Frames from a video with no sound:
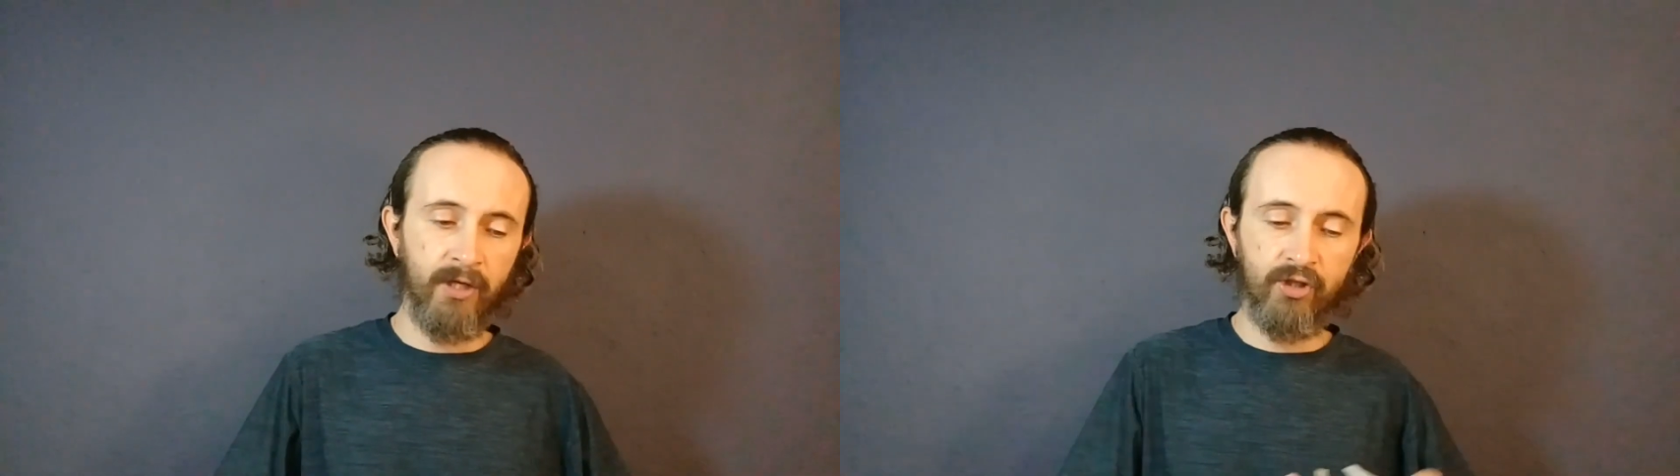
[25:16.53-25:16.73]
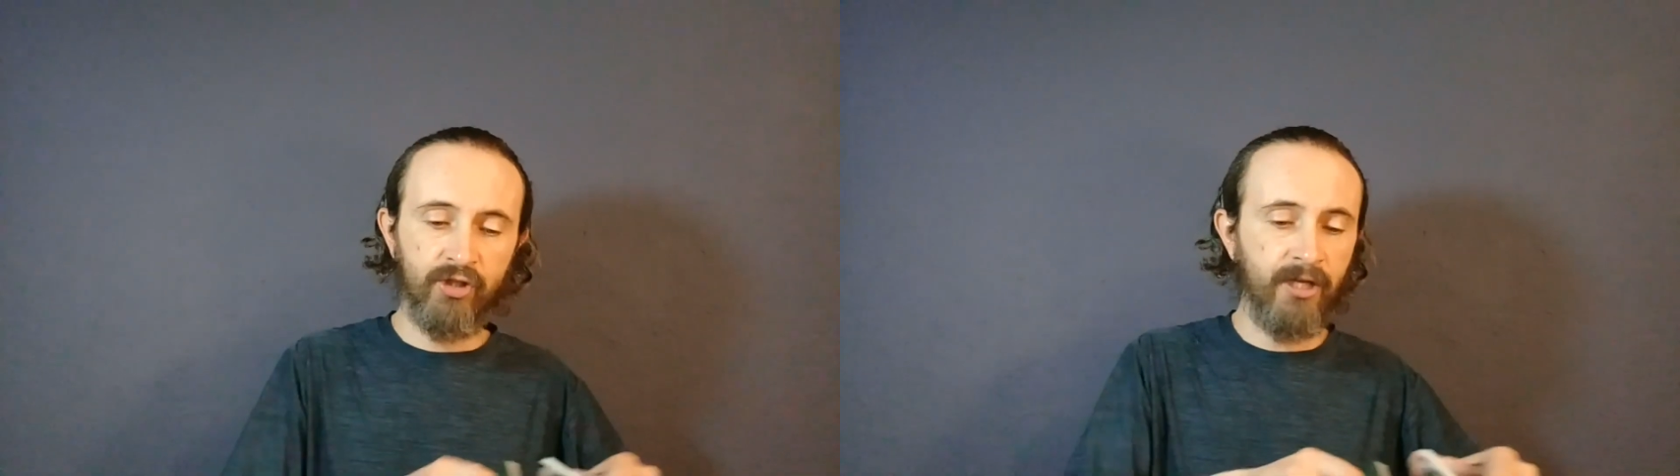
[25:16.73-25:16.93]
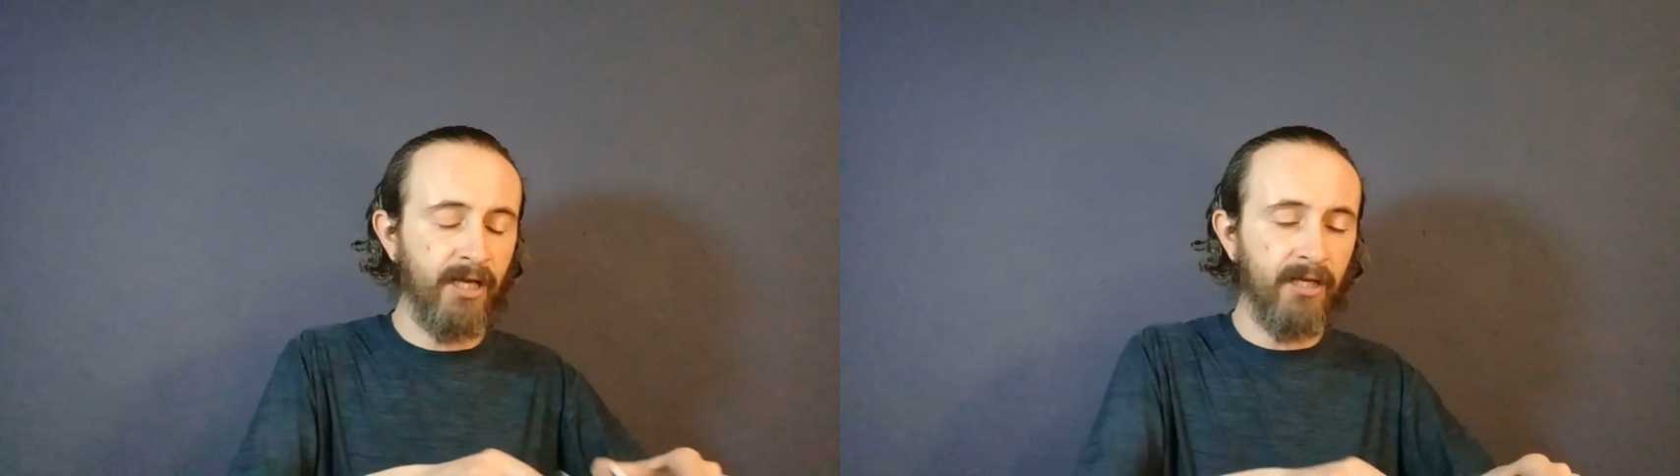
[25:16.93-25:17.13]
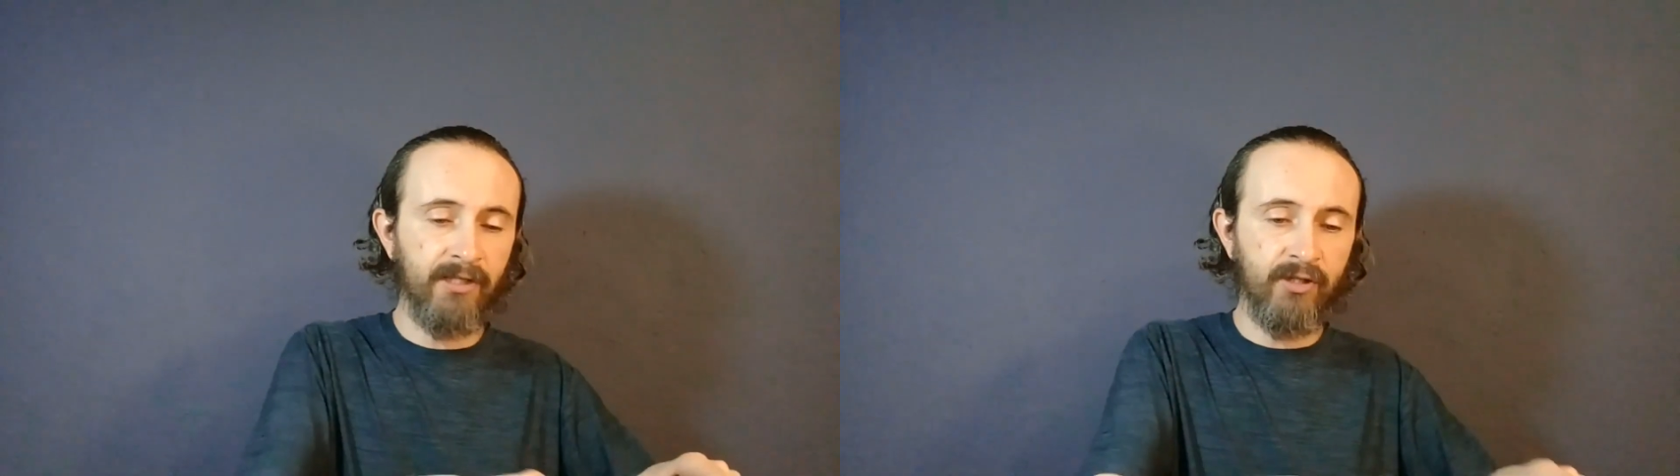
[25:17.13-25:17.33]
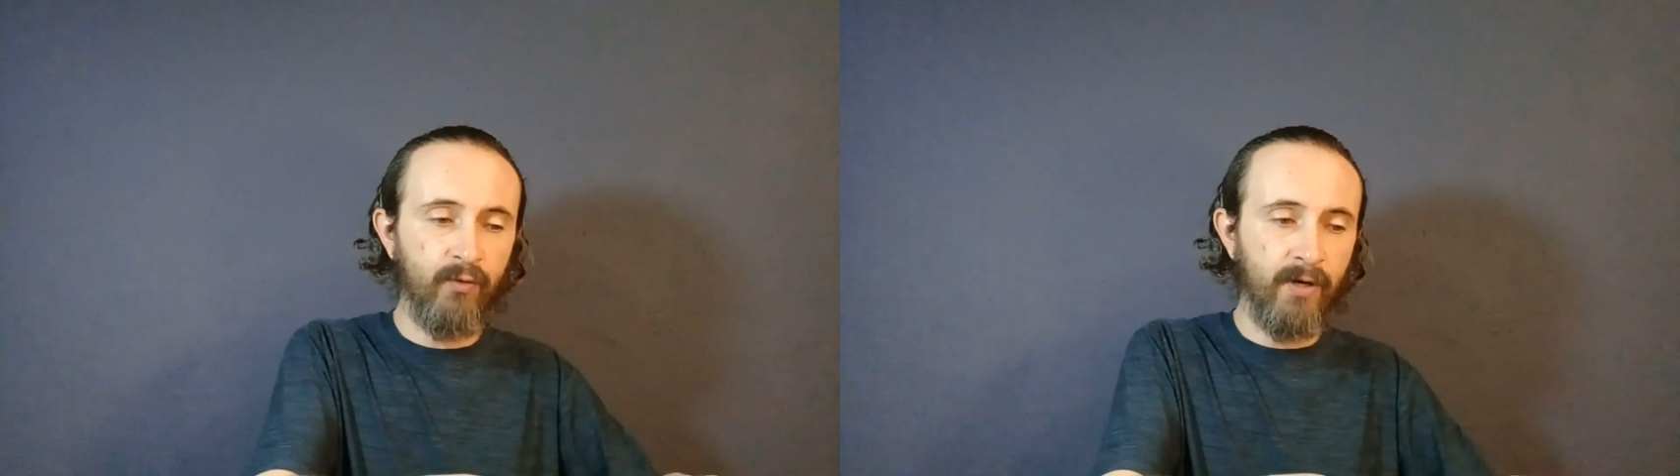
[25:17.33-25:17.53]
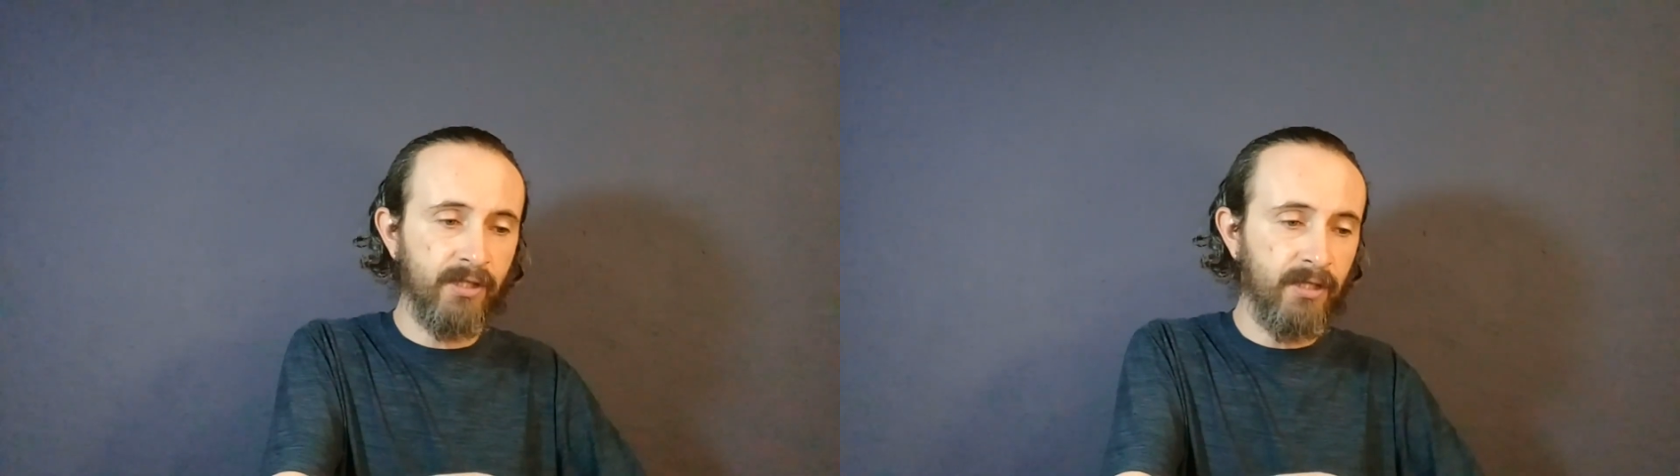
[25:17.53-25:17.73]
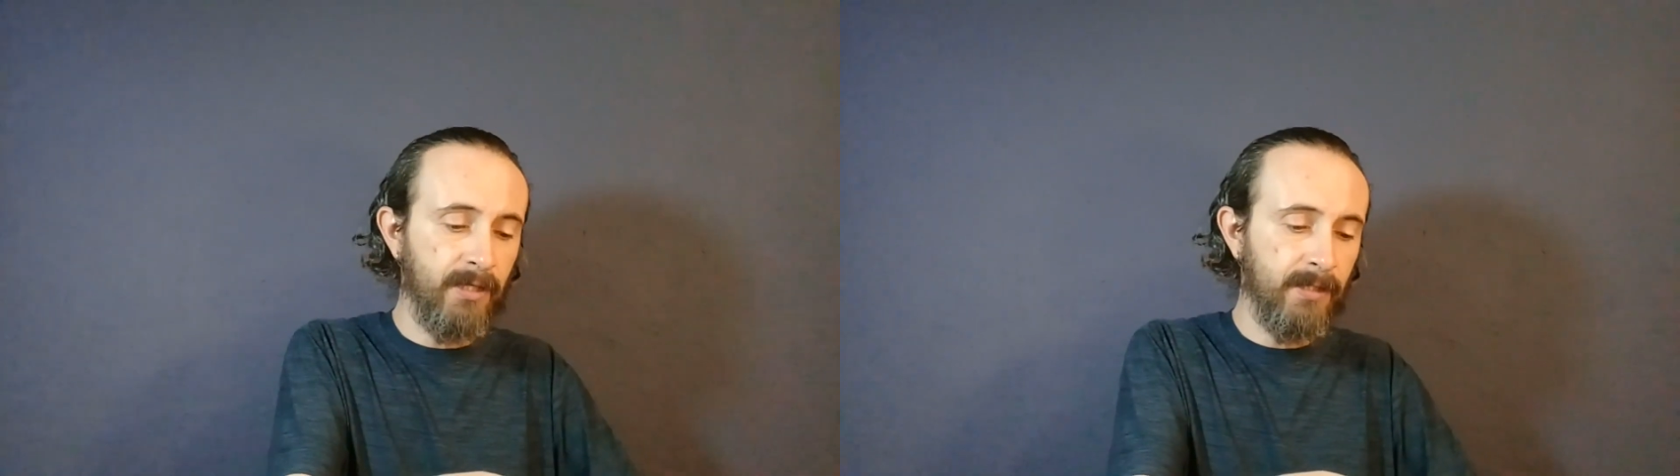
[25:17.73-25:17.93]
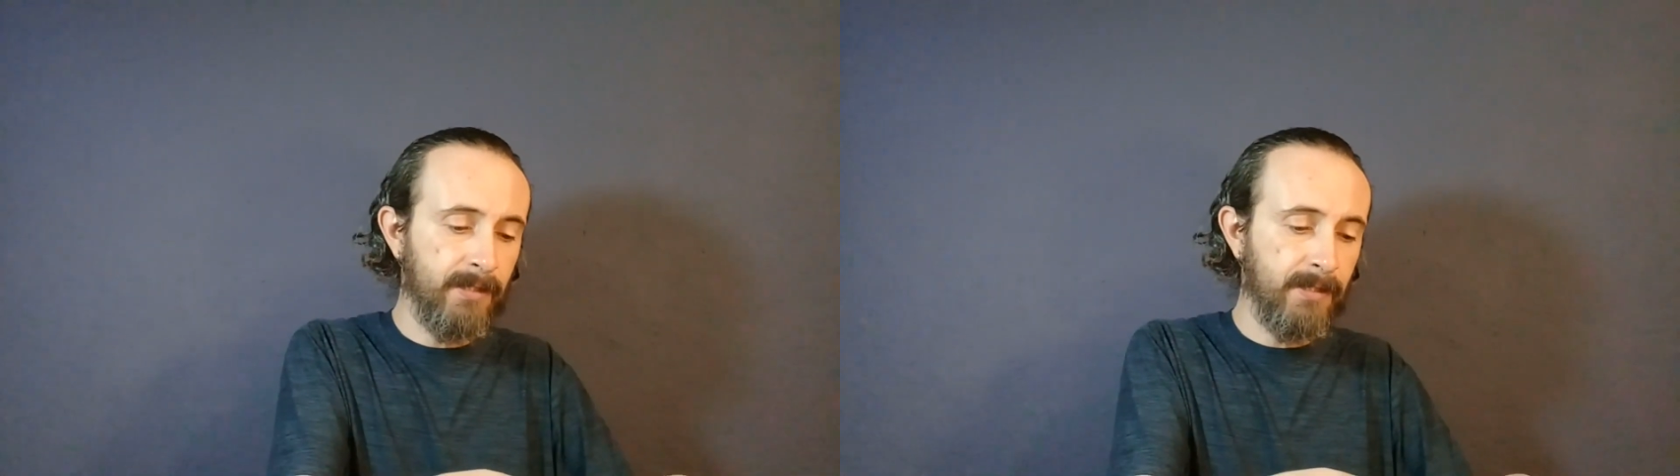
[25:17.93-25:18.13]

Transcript: Just take it as a resonance.